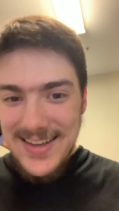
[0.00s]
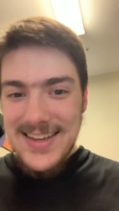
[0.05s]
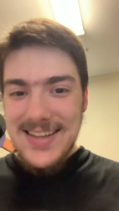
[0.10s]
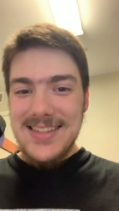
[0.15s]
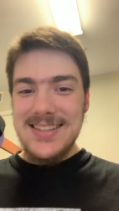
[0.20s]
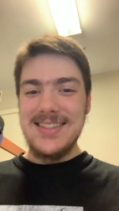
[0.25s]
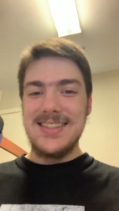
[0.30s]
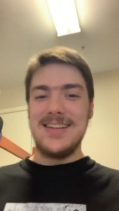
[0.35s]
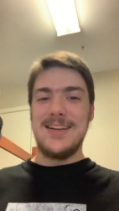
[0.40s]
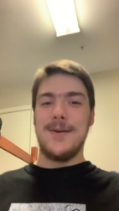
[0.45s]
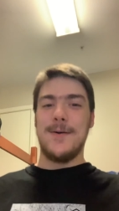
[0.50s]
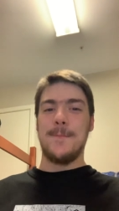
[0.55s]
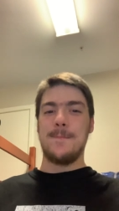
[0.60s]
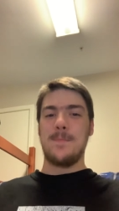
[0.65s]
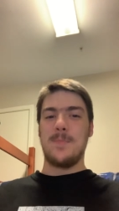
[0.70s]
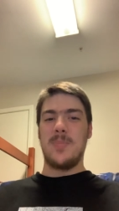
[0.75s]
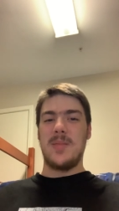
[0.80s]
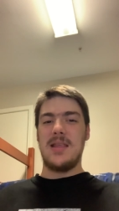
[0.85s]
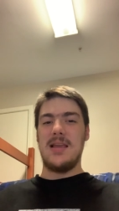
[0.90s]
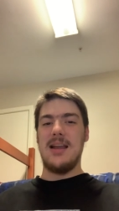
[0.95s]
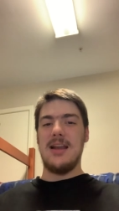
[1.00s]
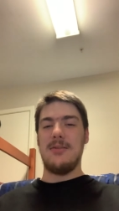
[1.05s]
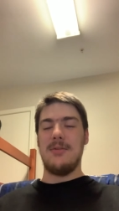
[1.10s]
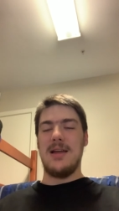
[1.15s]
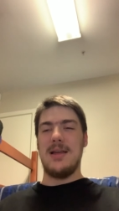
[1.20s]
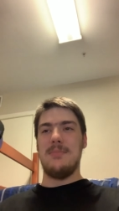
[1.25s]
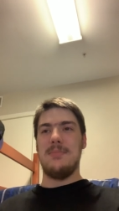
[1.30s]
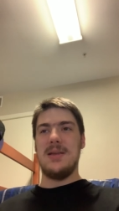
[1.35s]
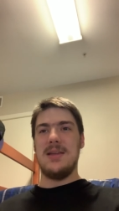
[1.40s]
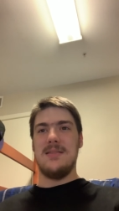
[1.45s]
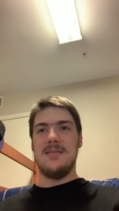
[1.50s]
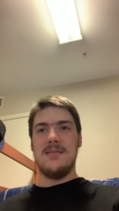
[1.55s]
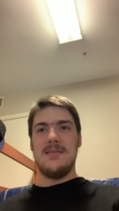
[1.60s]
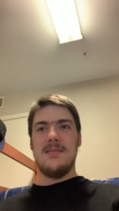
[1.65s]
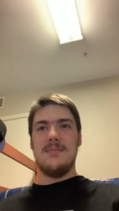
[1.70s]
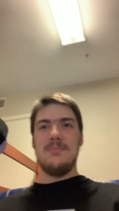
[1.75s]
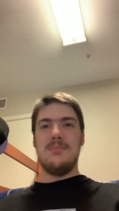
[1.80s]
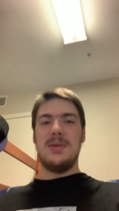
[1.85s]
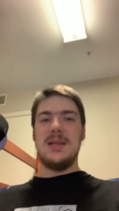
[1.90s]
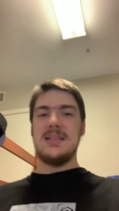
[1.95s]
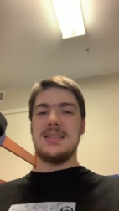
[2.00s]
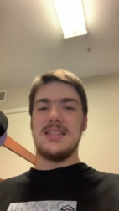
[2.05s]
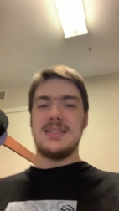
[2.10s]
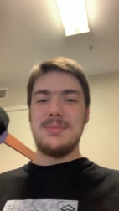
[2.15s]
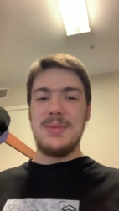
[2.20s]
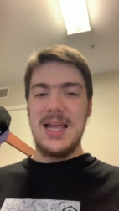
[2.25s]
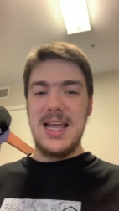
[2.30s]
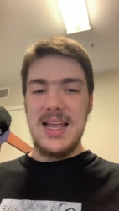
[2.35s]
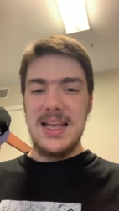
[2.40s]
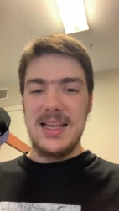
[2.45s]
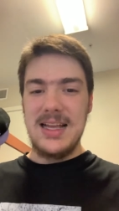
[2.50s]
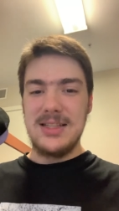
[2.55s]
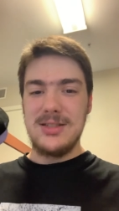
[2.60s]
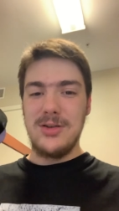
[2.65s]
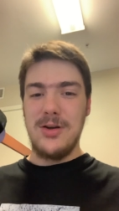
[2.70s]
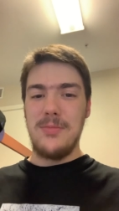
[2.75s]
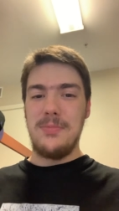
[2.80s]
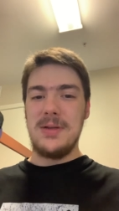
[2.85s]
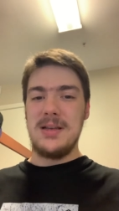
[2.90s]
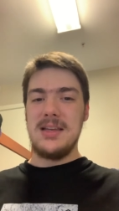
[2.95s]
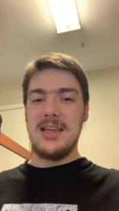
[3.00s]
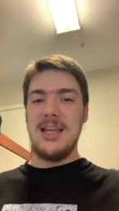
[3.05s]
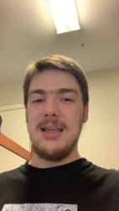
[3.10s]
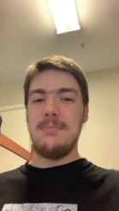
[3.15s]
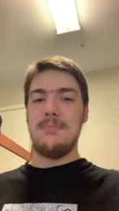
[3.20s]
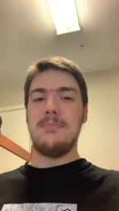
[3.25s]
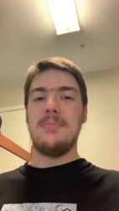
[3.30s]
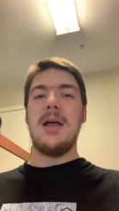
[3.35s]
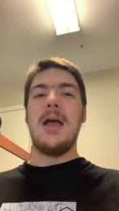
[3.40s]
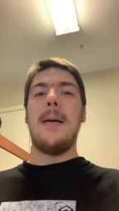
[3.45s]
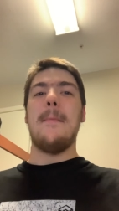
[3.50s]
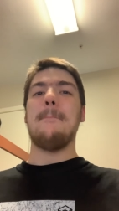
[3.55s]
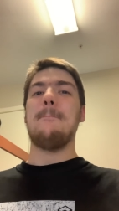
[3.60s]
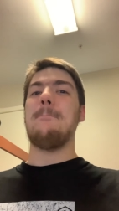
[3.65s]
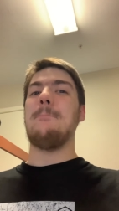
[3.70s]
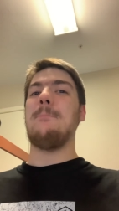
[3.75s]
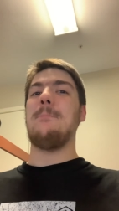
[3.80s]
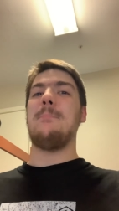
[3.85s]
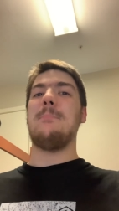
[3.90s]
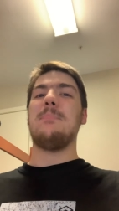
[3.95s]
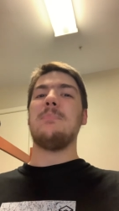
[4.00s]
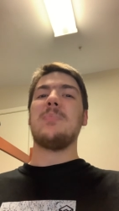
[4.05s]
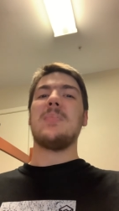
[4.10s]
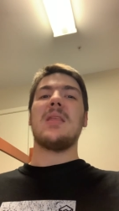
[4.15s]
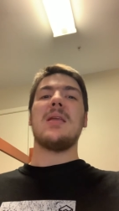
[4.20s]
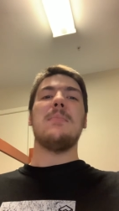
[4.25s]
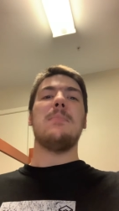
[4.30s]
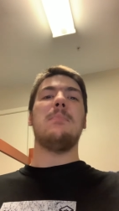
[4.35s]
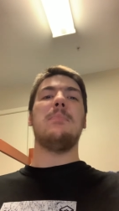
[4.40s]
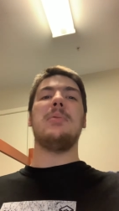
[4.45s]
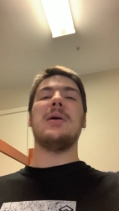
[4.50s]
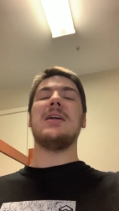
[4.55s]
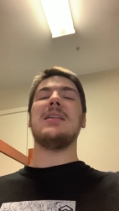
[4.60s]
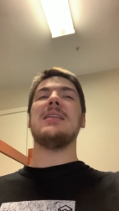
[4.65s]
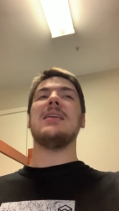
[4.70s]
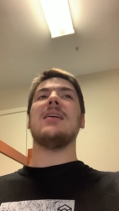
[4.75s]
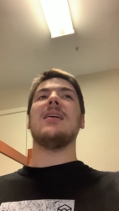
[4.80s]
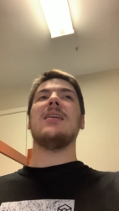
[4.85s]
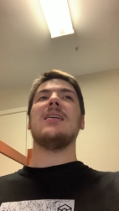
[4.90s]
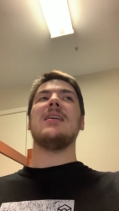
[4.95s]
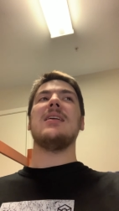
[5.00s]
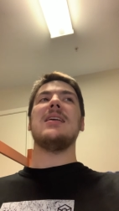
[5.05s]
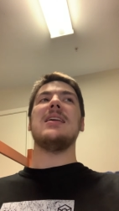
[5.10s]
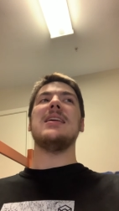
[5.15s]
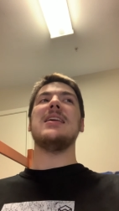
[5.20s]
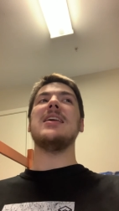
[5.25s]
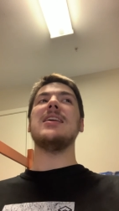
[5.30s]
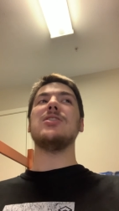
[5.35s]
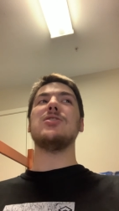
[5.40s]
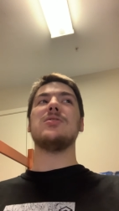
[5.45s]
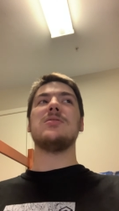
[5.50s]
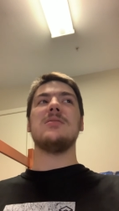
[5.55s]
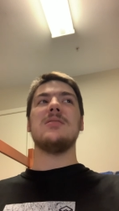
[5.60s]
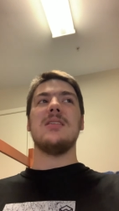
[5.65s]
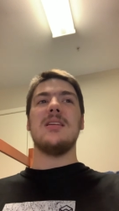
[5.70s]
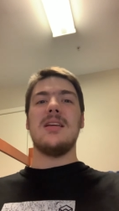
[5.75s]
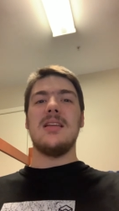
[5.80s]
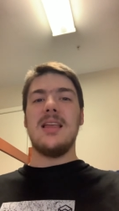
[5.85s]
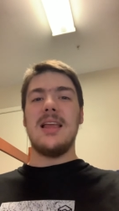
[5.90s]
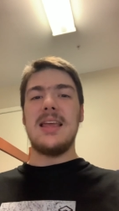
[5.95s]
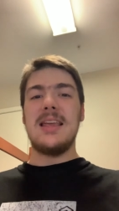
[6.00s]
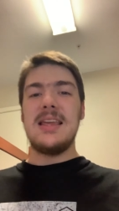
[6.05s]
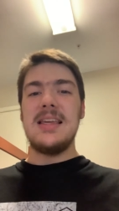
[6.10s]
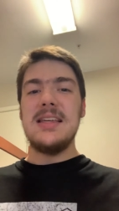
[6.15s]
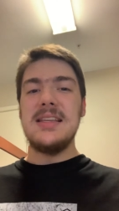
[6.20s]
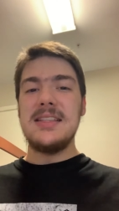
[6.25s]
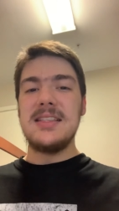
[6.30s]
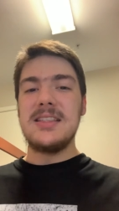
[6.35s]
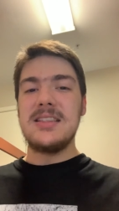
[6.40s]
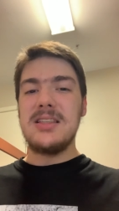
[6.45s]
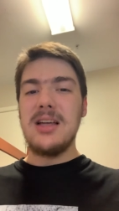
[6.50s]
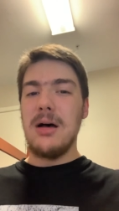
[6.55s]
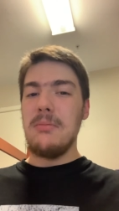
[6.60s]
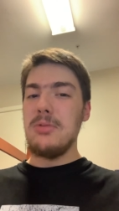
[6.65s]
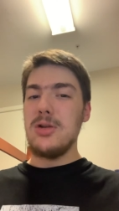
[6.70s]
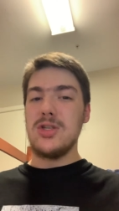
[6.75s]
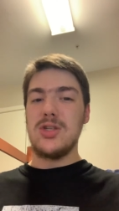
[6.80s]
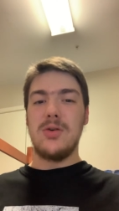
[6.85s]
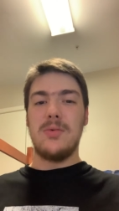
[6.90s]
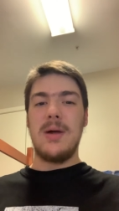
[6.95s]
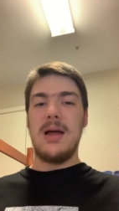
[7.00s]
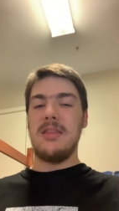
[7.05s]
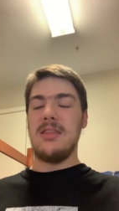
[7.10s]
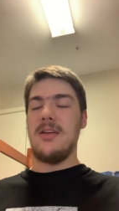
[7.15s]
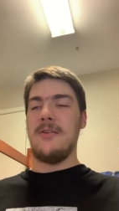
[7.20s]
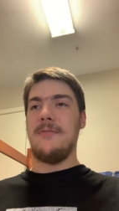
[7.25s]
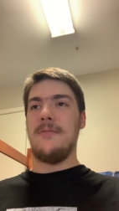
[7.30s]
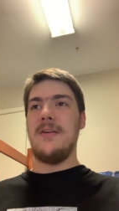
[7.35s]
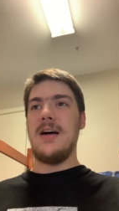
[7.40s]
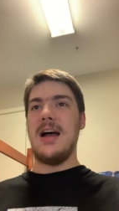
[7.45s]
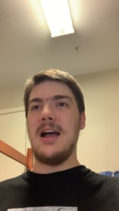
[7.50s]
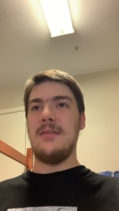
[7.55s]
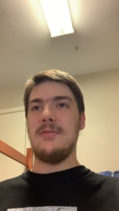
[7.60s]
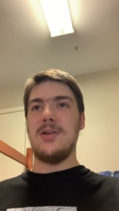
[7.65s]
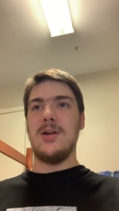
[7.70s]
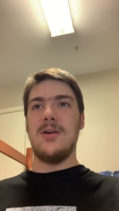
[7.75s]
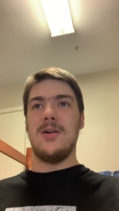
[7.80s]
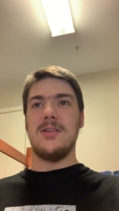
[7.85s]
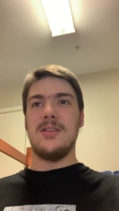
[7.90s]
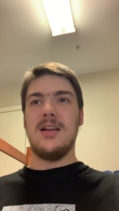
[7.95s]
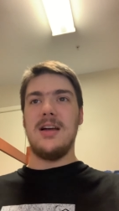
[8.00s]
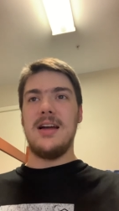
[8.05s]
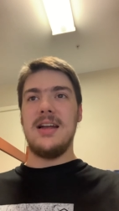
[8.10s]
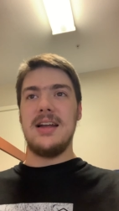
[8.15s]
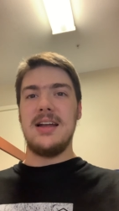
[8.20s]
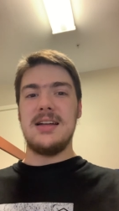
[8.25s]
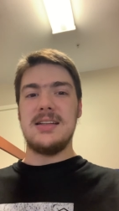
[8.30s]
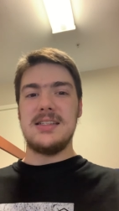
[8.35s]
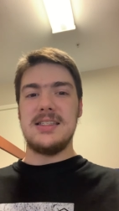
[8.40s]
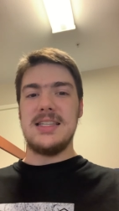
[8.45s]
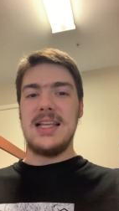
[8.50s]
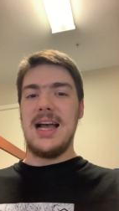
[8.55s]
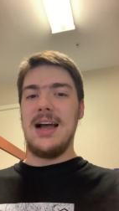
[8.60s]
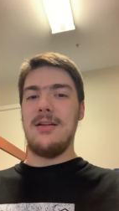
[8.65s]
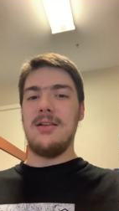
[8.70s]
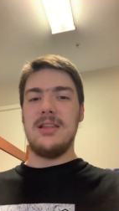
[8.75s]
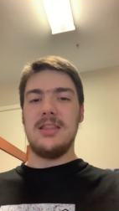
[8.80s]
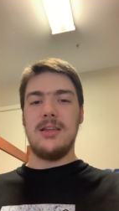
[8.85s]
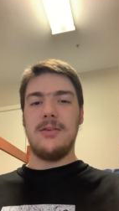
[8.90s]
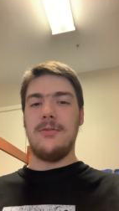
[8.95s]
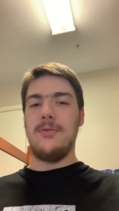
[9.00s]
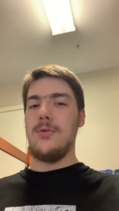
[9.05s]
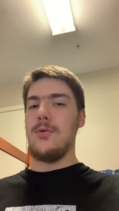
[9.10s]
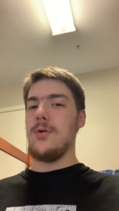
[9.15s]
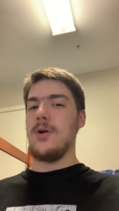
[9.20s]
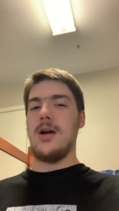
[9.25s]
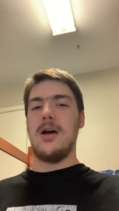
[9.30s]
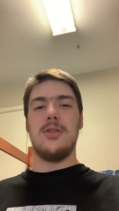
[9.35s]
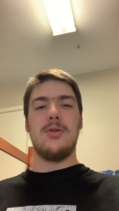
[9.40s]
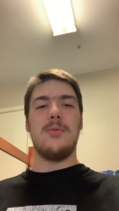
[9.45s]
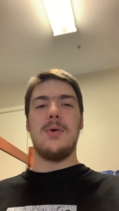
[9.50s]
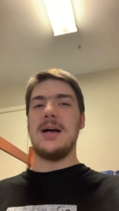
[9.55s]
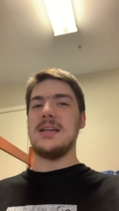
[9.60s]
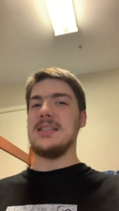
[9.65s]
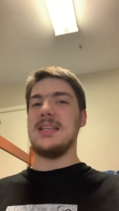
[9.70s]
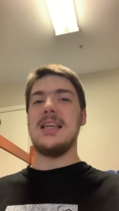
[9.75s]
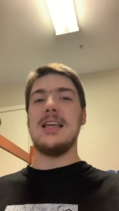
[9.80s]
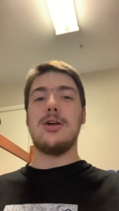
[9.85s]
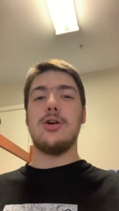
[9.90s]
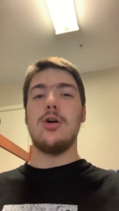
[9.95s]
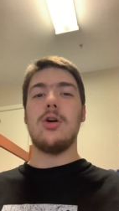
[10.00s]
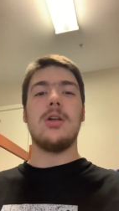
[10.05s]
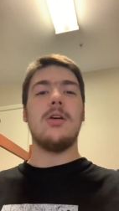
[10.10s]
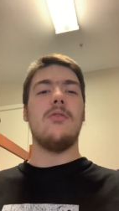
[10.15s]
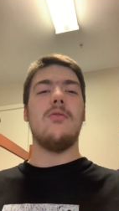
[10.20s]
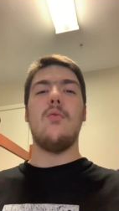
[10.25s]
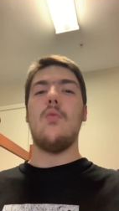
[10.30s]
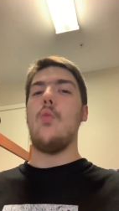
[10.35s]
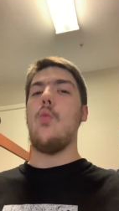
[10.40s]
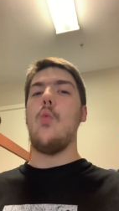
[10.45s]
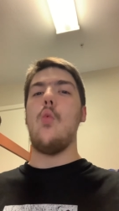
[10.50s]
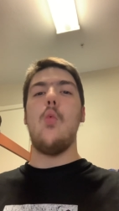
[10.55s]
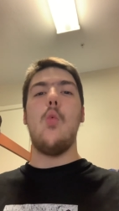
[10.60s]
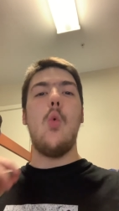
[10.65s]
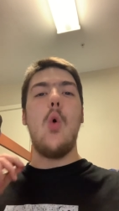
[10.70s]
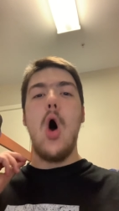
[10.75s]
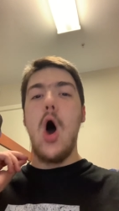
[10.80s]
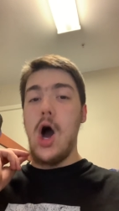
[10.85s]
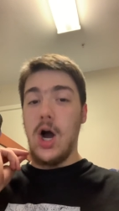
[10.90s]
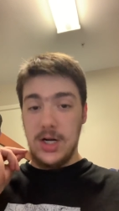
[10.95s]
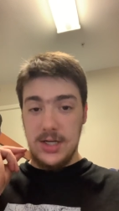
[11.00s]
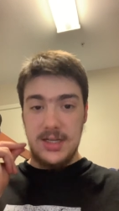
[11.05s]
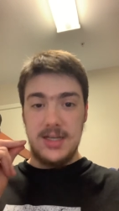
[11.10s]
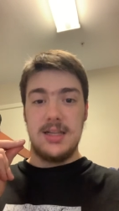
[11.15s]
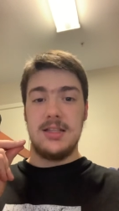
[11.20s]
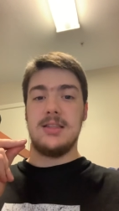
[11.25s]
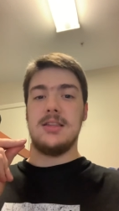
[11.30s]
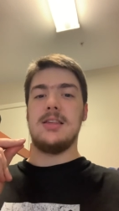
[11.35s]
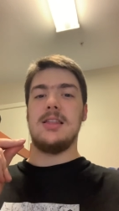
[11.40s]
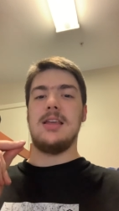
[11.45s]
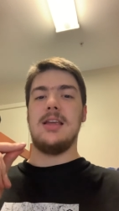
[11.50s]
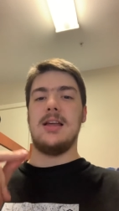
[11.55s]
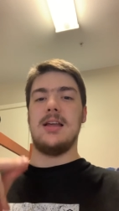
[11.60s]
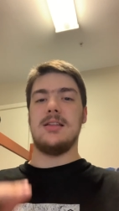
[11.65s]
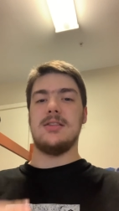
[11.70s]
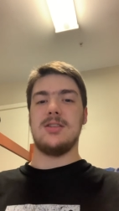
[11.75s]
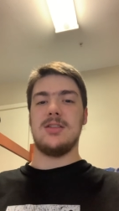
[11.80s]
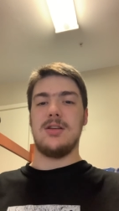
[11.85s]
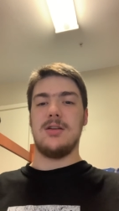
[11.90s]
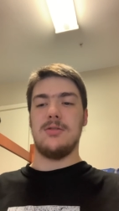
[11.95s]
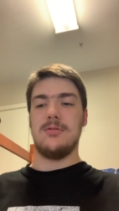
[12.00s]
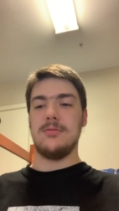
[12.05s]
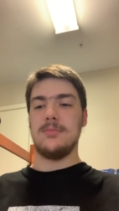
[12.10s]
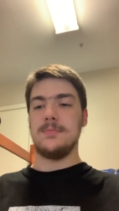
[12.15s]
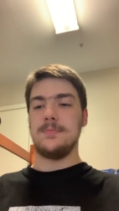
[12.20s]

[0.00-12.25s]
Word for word: So anyway, be, beats his man, gets open deep, but he like he stumbles around the five yard line and is down at the four. Otherwise, he could have walked into the end zone.